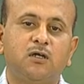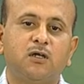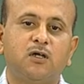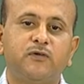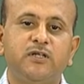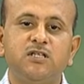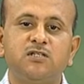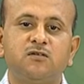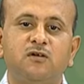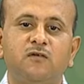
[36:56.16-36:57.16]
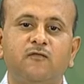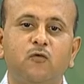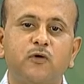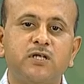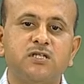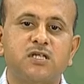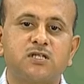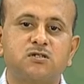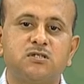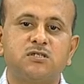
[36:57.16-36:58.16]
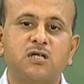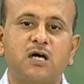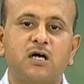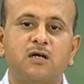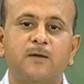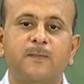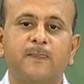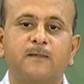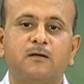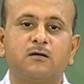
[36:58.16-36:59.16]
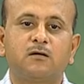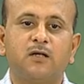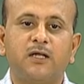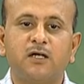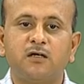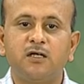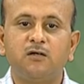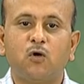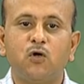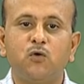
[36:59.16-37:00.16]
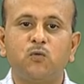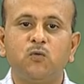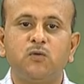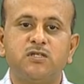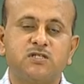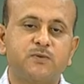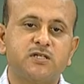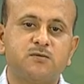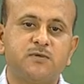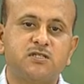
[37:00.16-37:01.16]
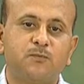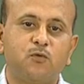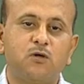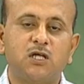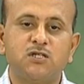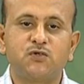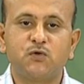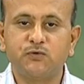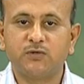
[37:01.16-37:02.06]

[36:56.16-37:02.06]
Now, these floating sections are collected onto specimen support, I will show you